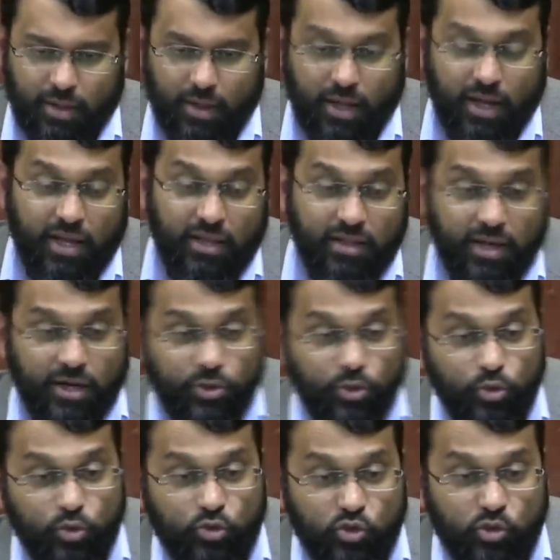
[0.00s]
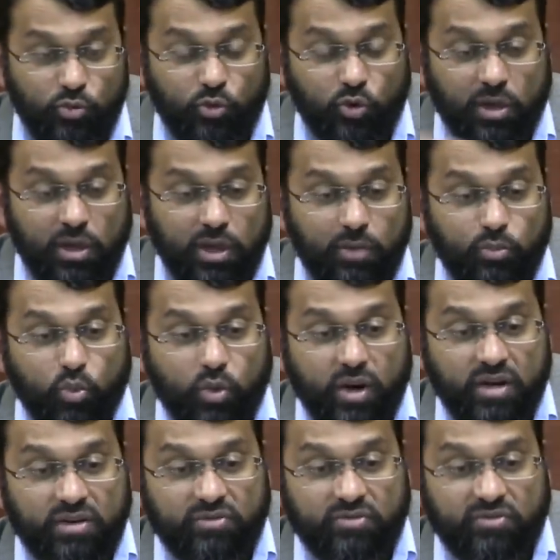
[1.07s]
And that YouTube clip
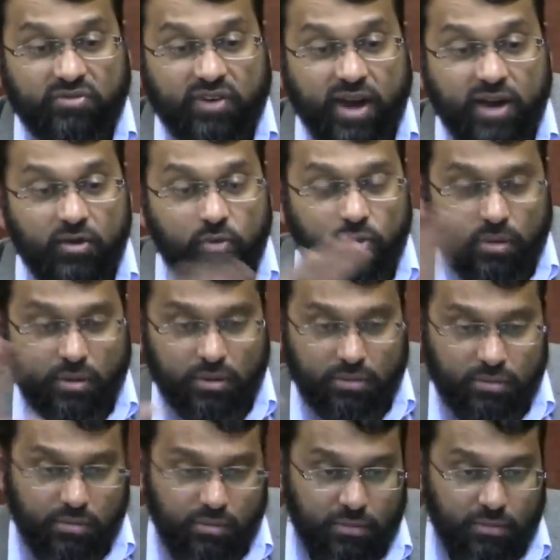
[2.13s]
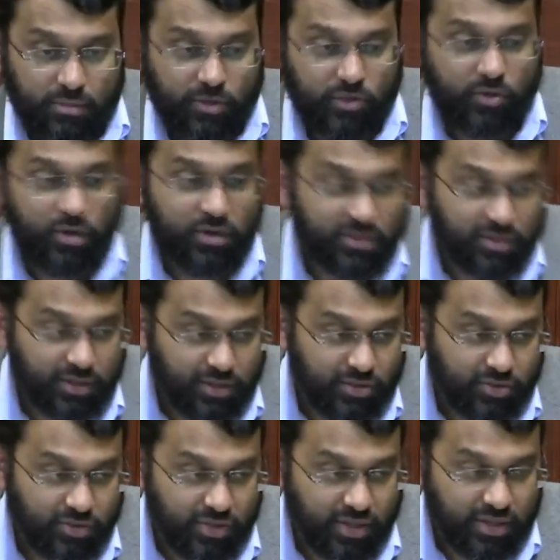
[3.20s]
went viral across the
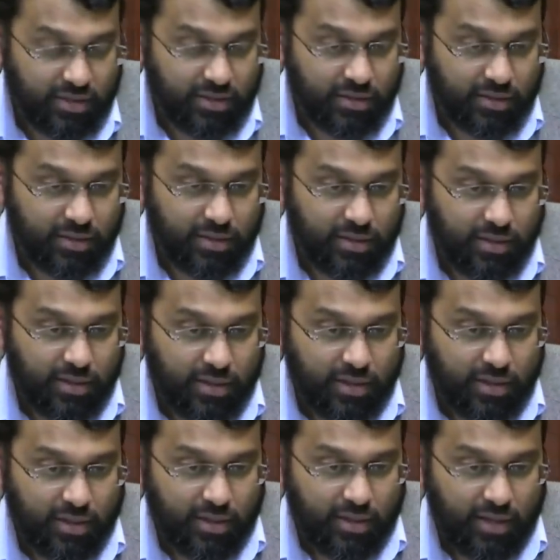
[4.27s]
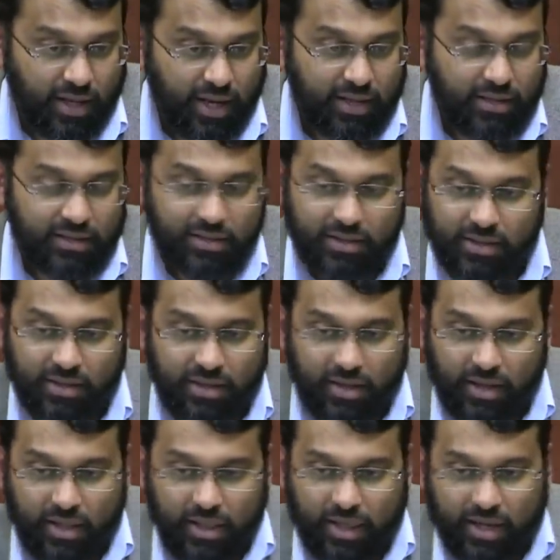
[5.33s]
internet. And
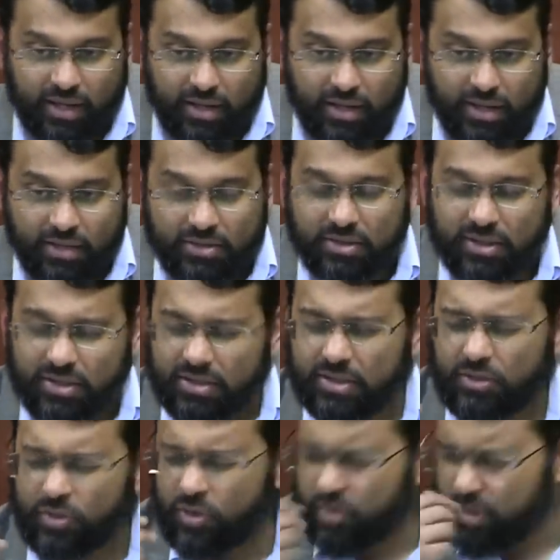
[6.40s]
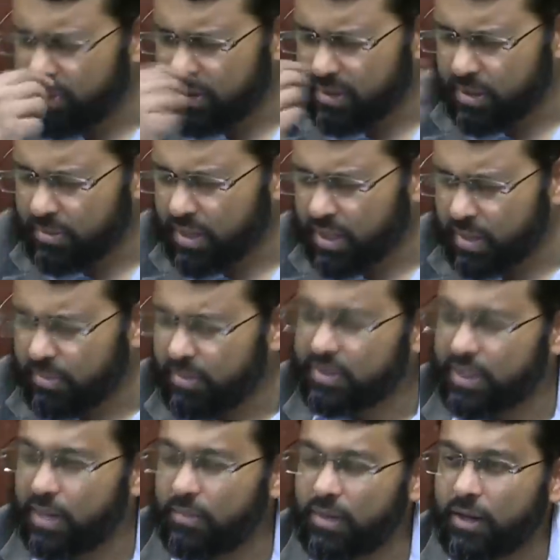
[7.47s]
like it's this, you know, Ibn, Ibn Qayyim al
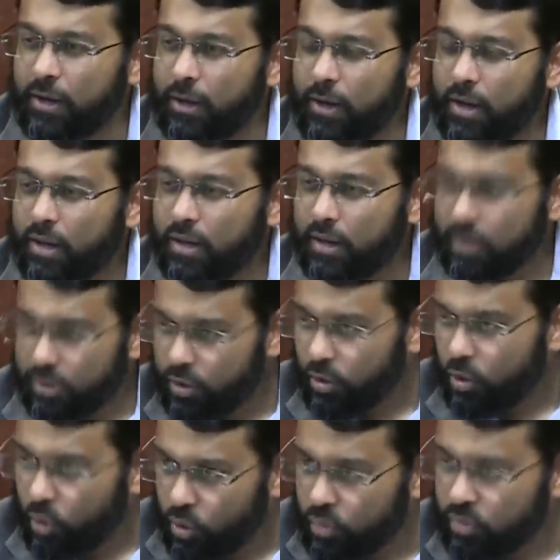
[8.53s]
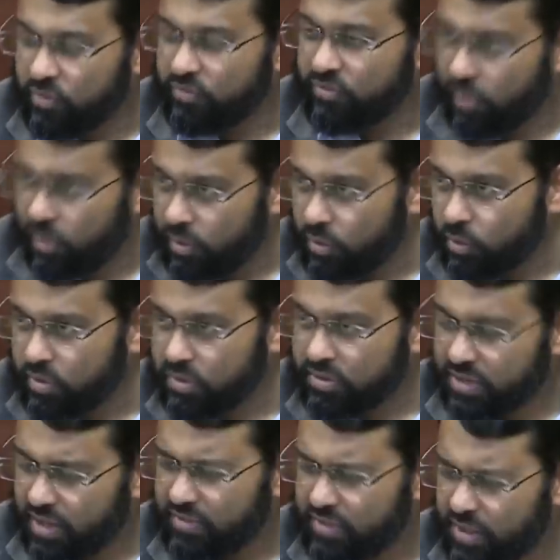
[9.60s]
Taymiyyah, their own followers
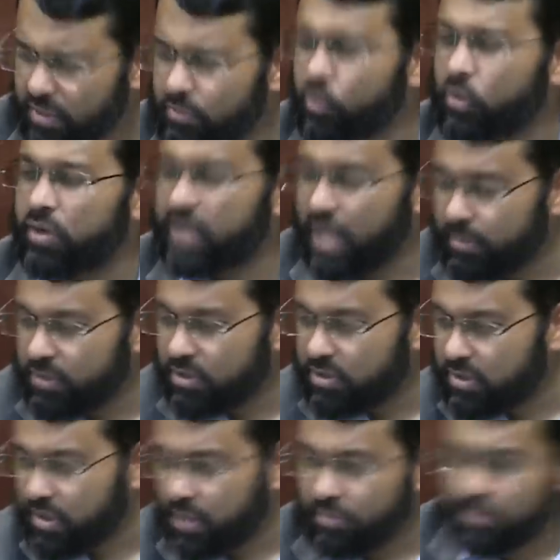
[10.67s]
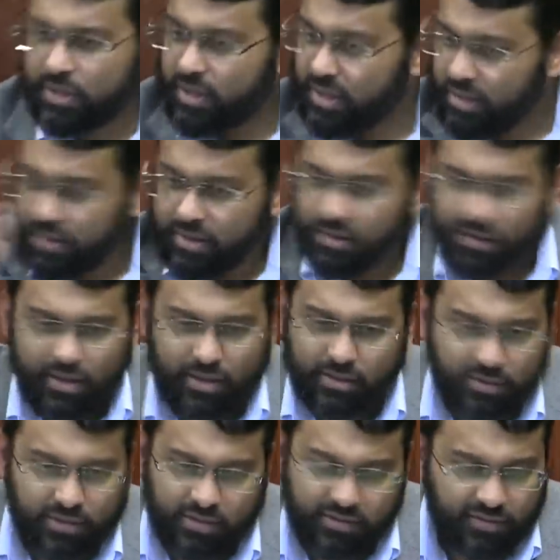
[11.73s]
have done more damage to them than anything they
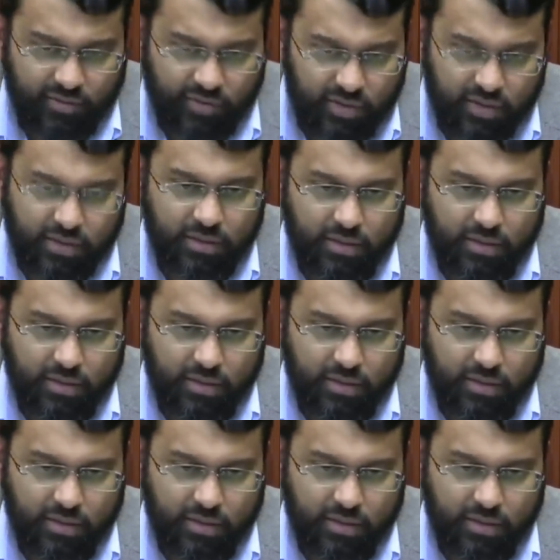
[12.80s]
themselves have ever done